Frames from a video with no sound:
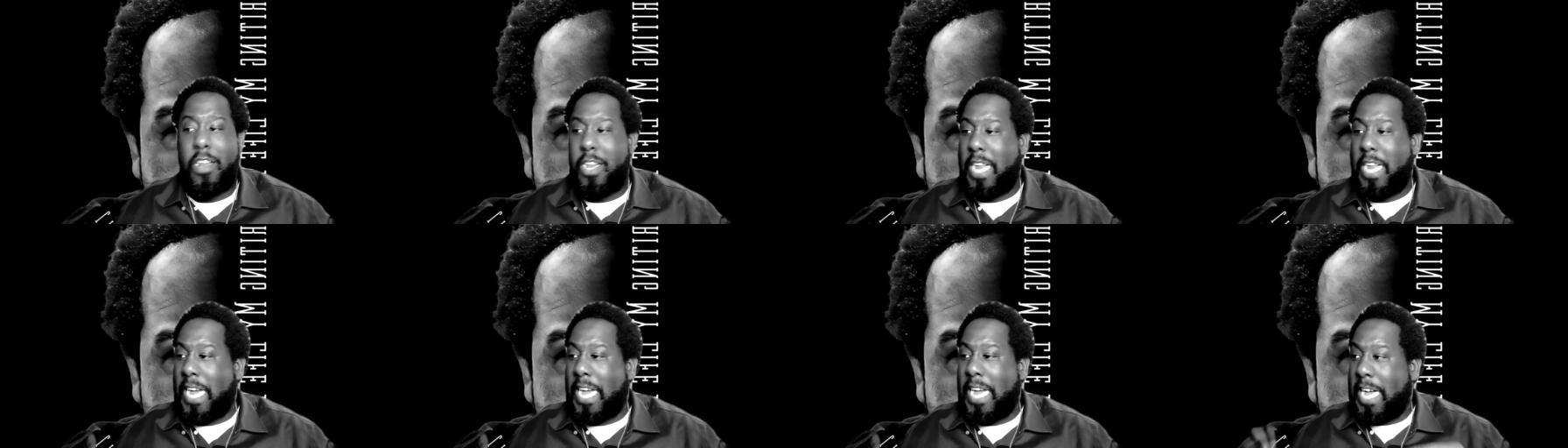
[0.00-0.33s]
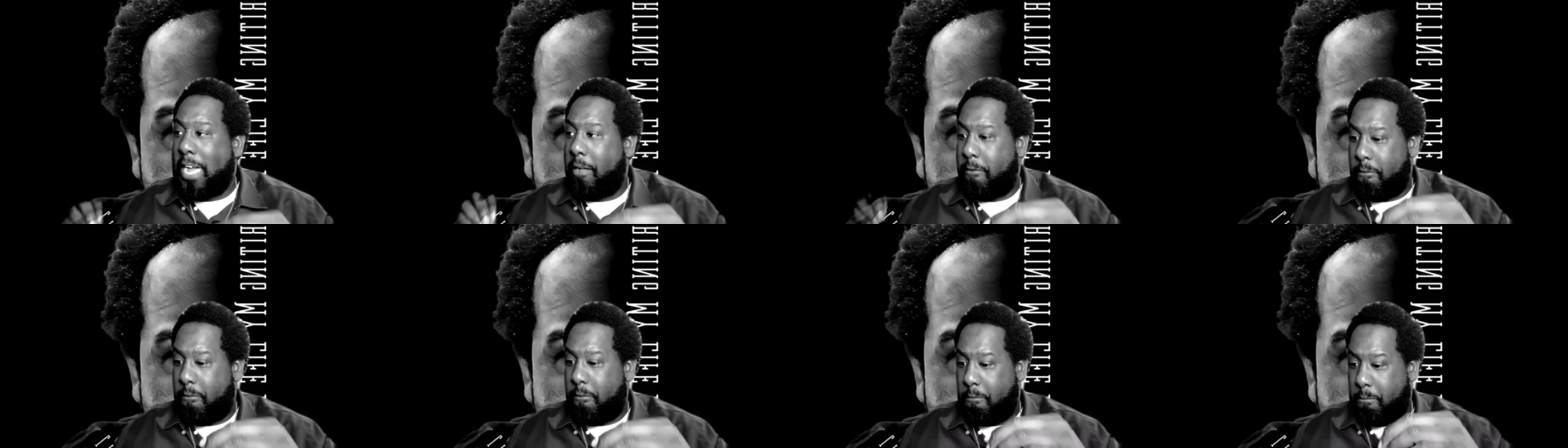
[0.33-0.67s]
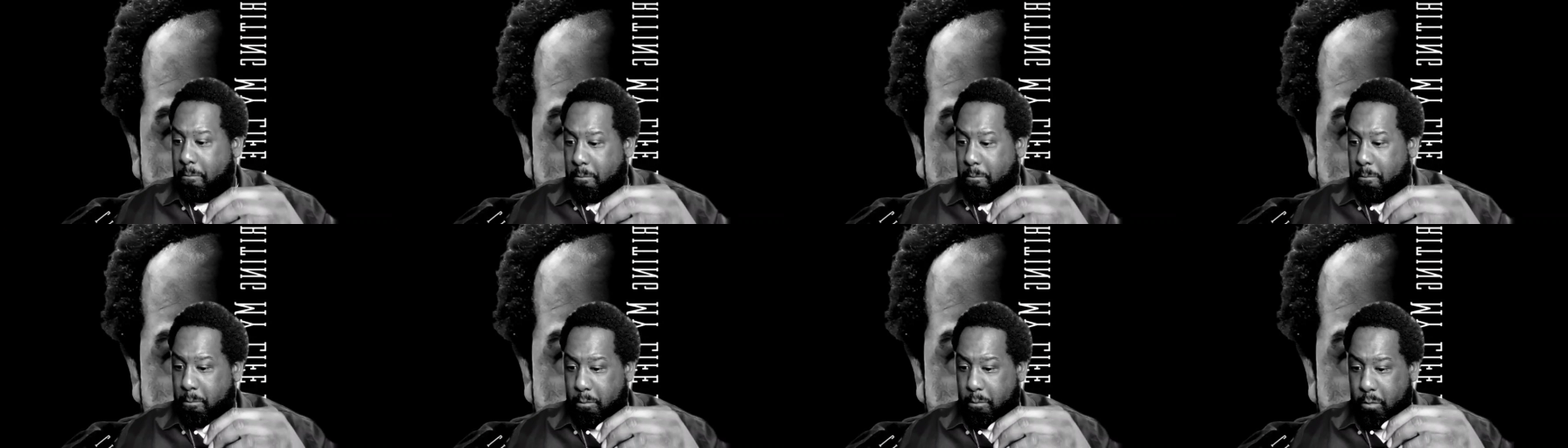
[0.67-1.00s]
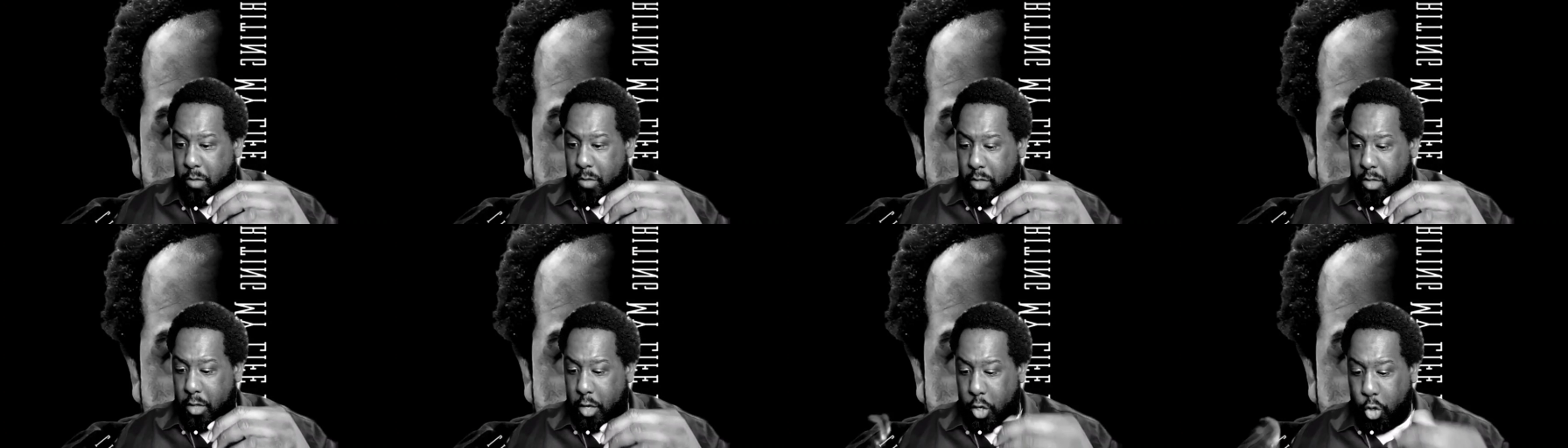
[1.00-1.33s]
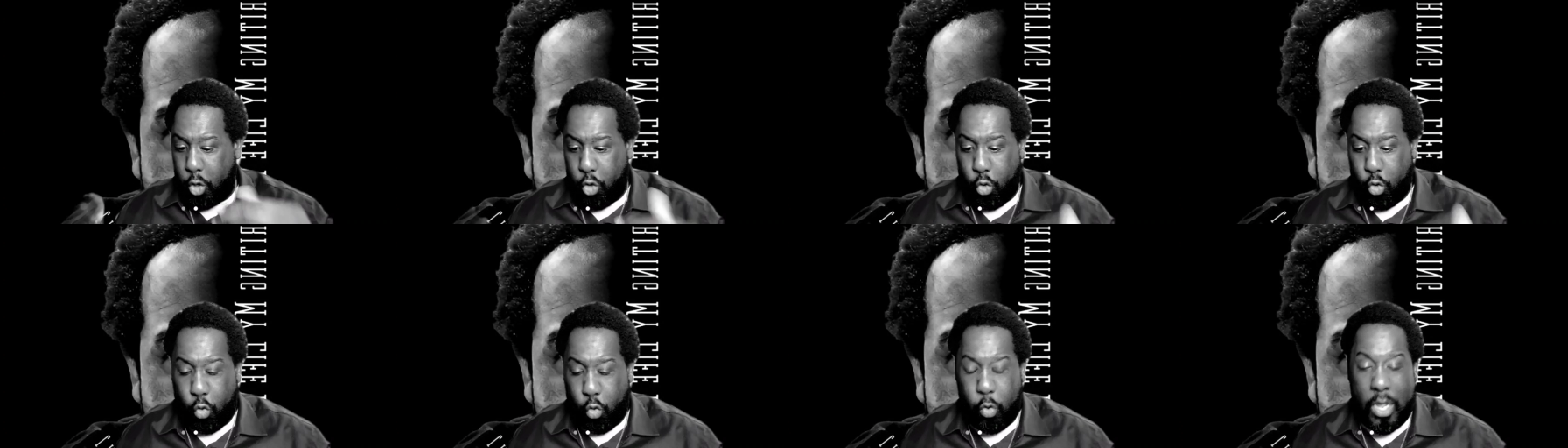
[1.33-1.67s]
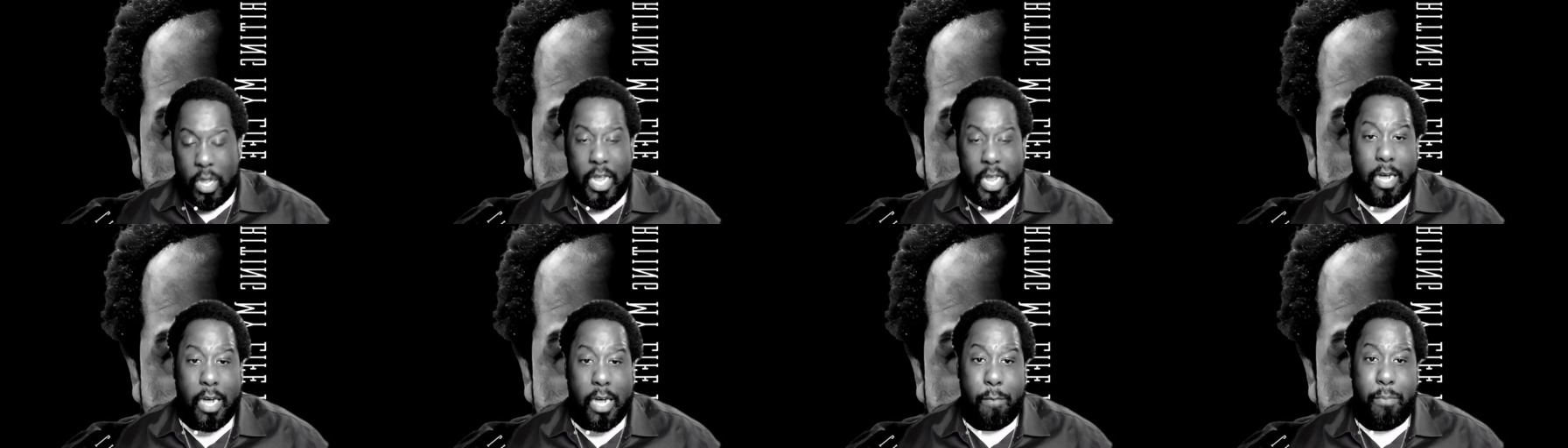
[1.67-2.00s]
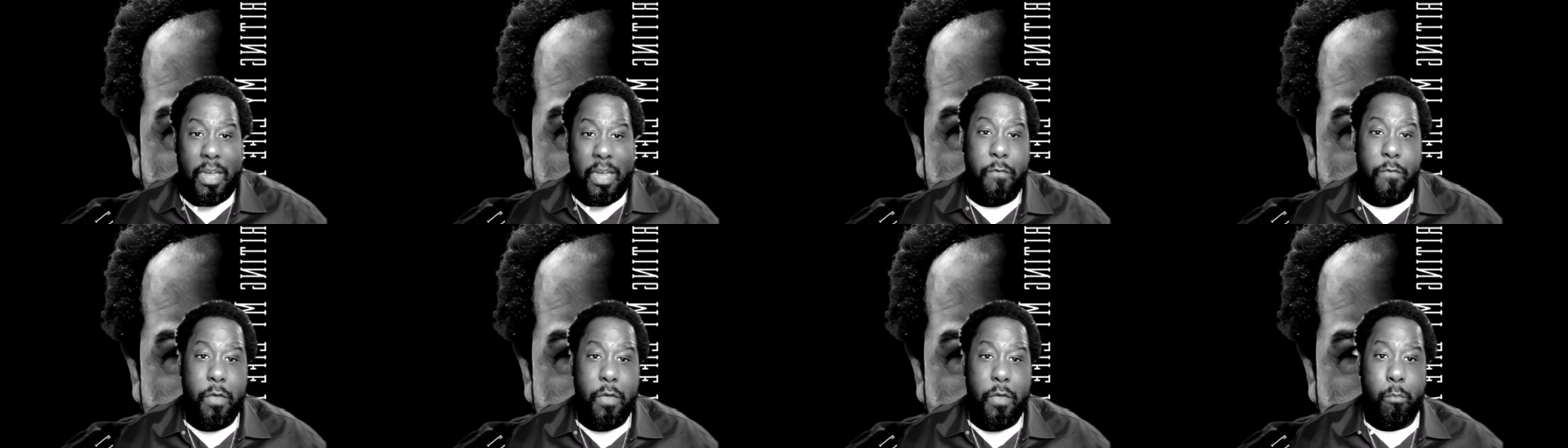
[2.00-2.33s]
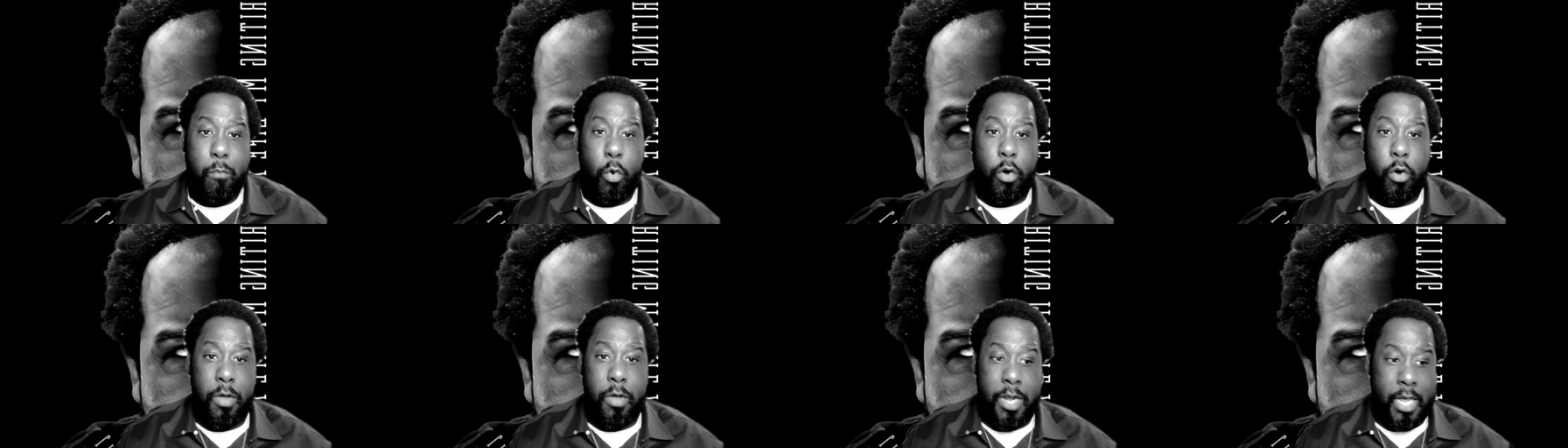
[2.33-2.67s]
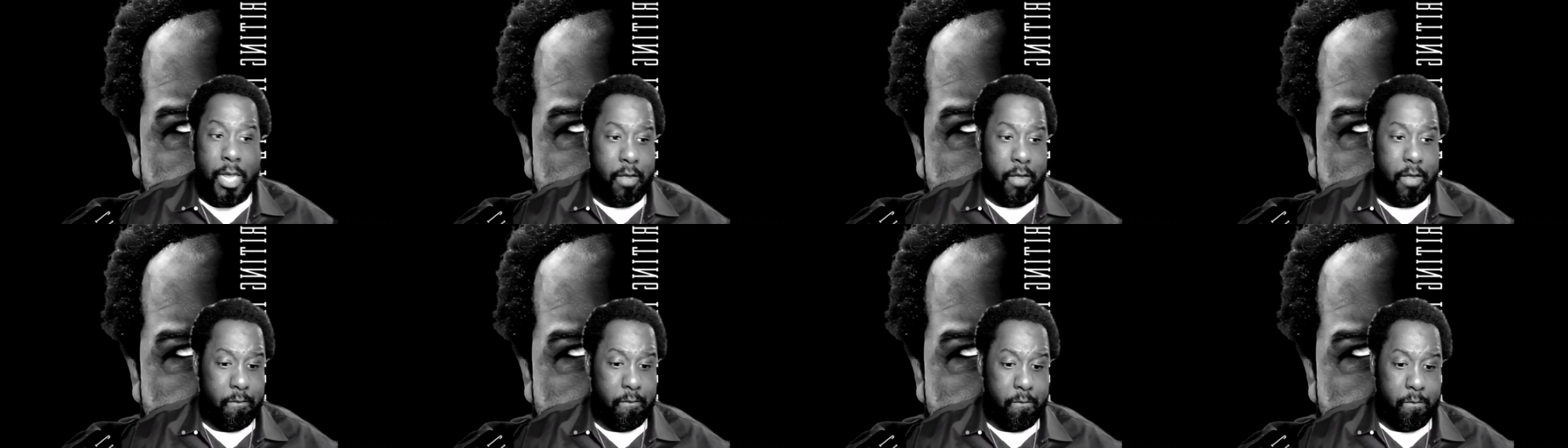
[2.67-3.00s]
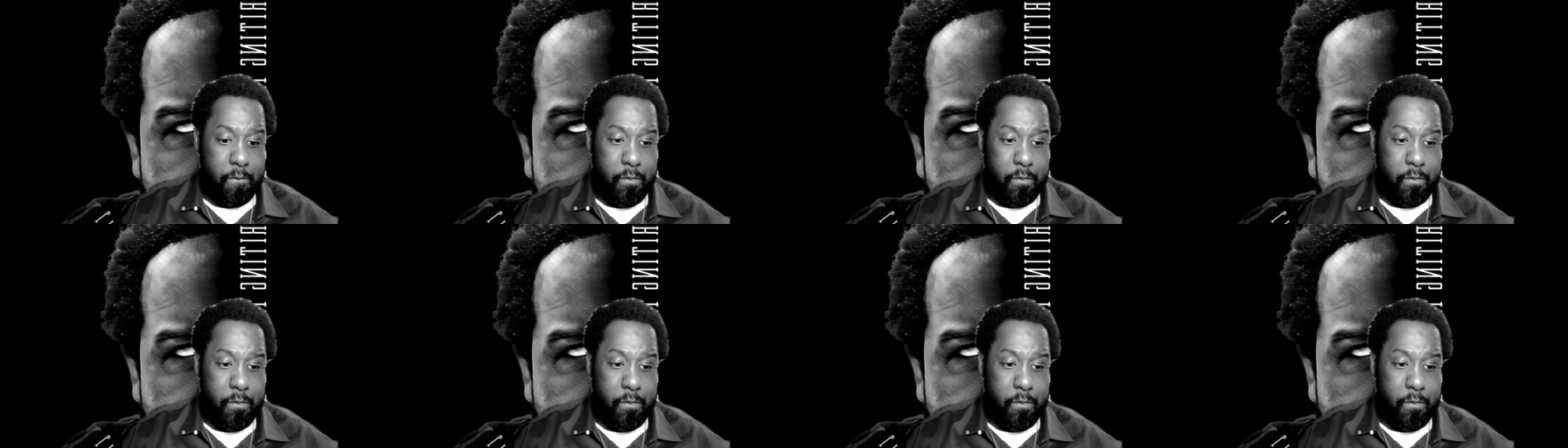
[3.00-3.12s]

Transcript: that you wake up every morning